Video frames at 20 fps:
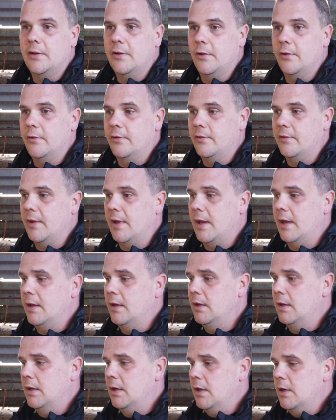because the
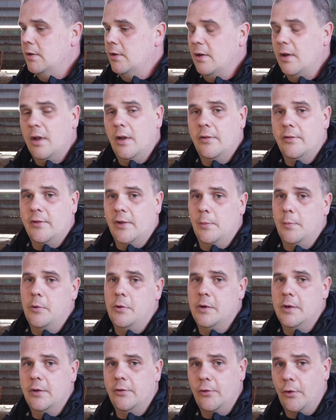last time we were
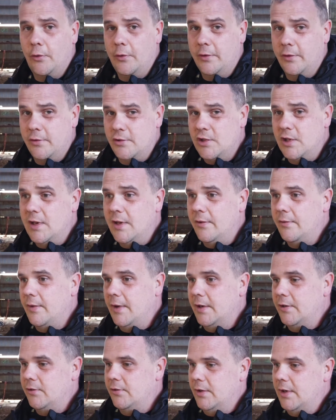at the Torrington cheese
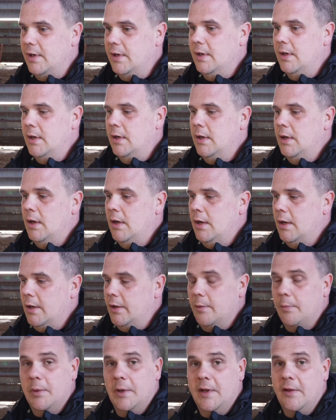factory,
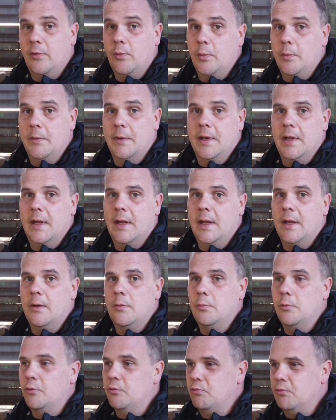the policewoman there
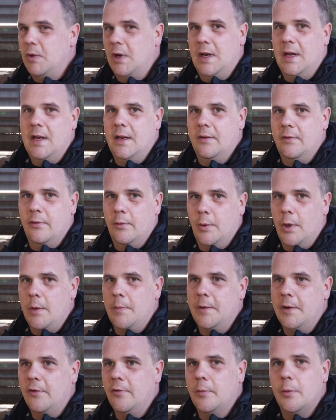was really into
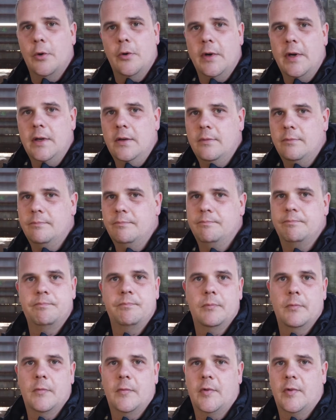urban exploring.
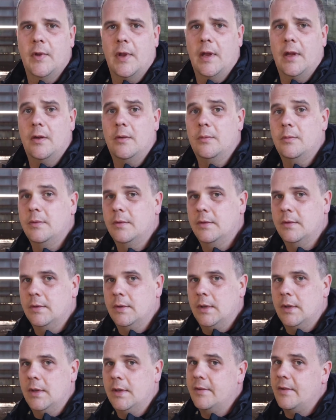So
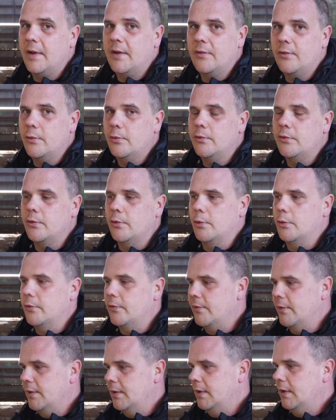it takes all
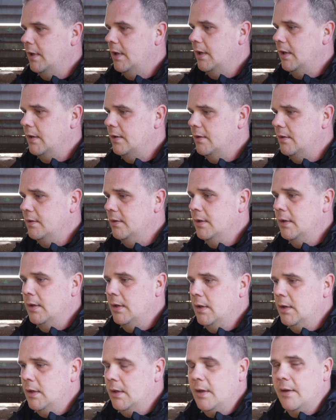sorts, and
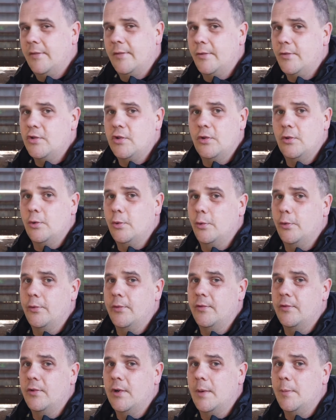as long as you're not
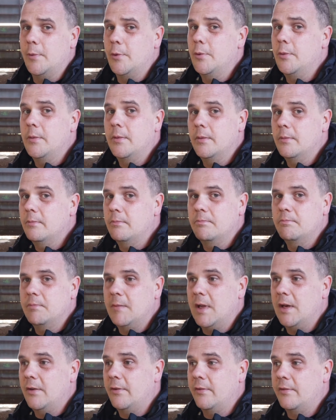causing trouble,
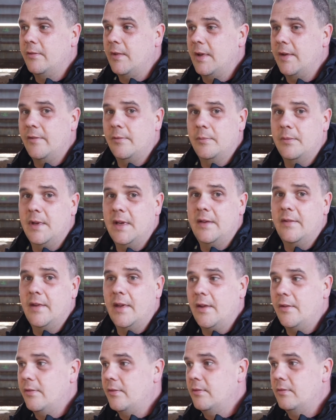they'll just take some
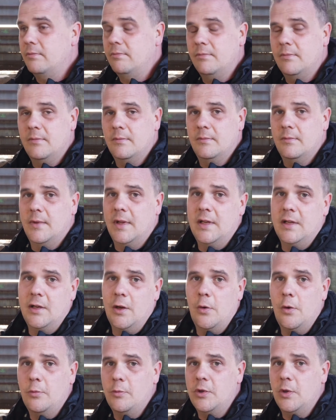details and let you
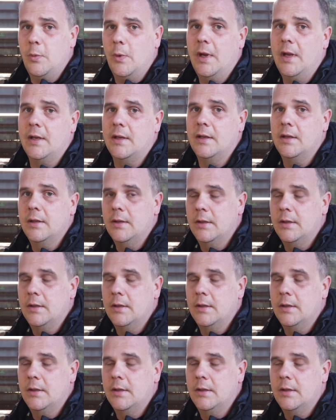go on your way.